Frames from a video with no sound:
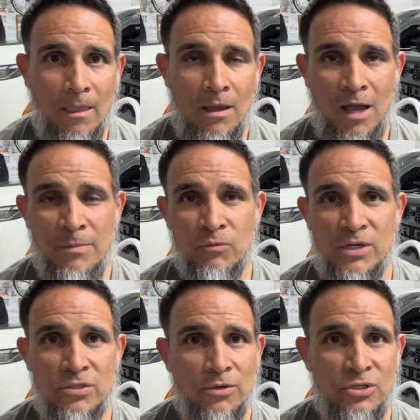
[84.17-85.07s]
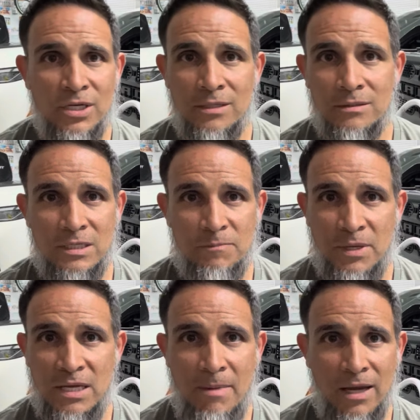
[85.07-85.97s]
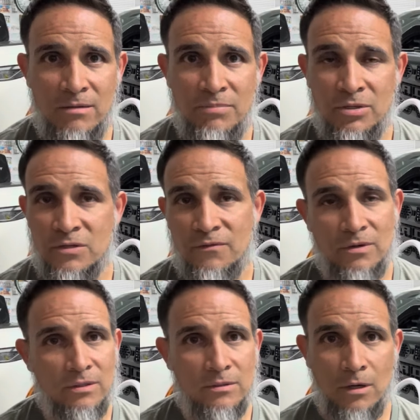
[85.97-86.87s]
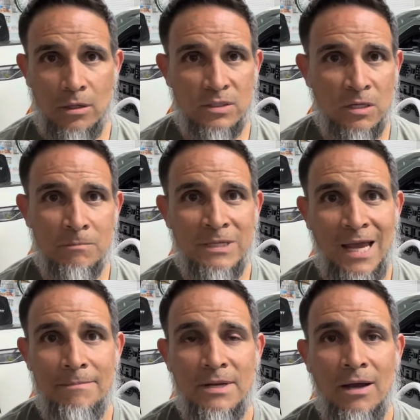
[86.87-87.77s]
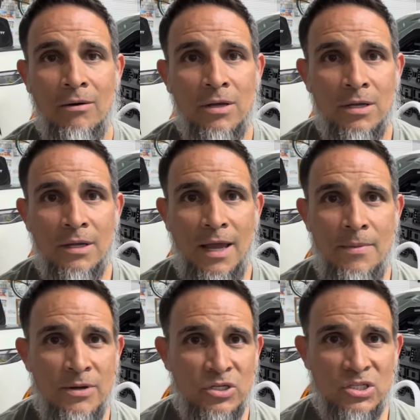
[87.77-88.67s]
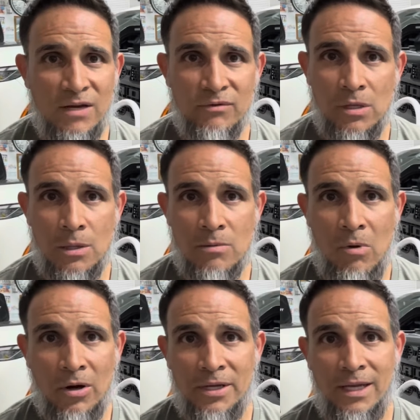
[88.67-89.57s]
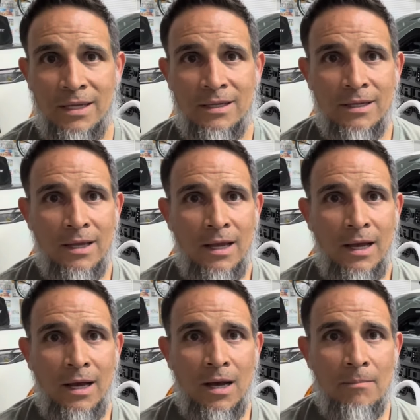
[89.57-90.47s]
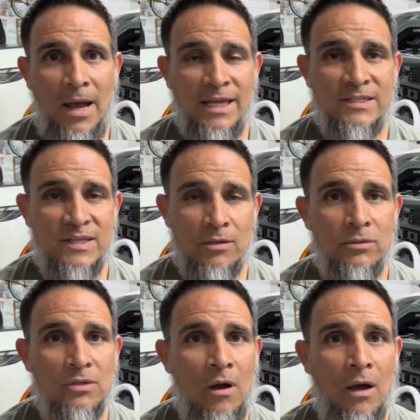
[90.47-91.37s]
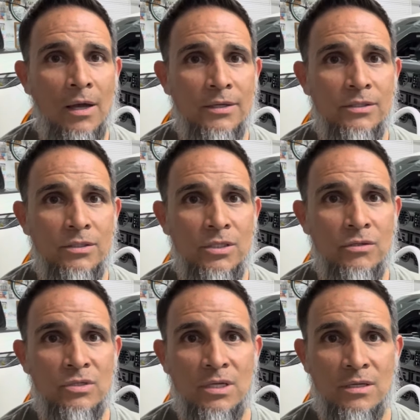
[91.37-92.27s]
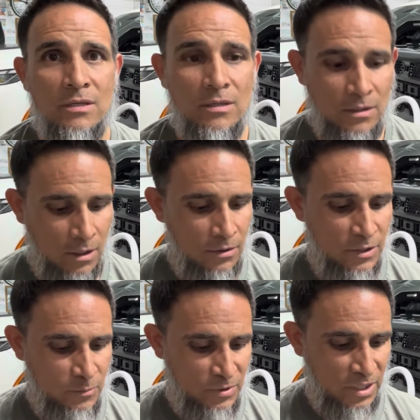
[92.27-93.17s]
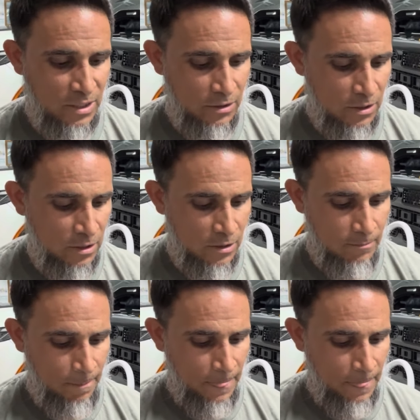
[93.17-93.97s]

I've been researching these piggyback computers for some time now, and there's several on the market. I settled on using this particular